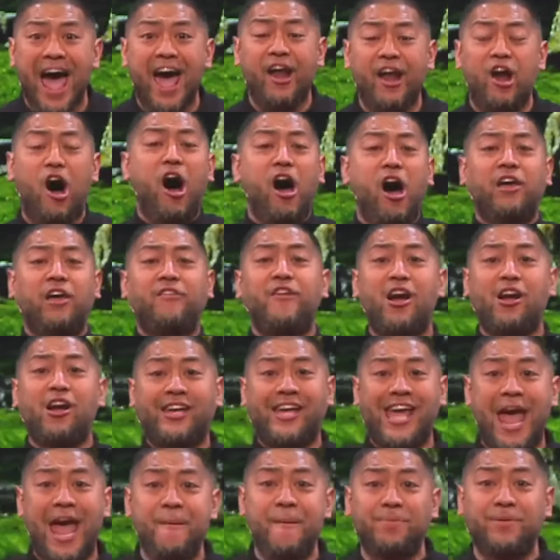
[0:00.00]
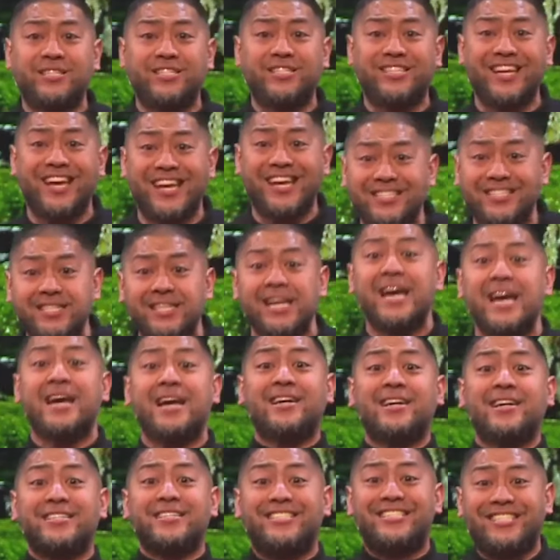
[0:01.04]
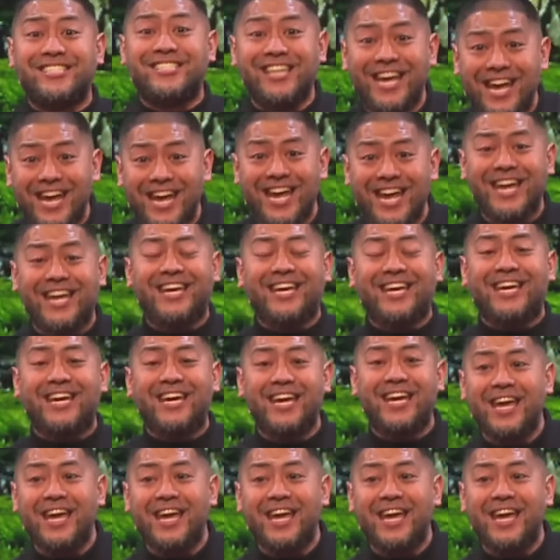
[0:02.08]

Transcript: at all of our campuses, seek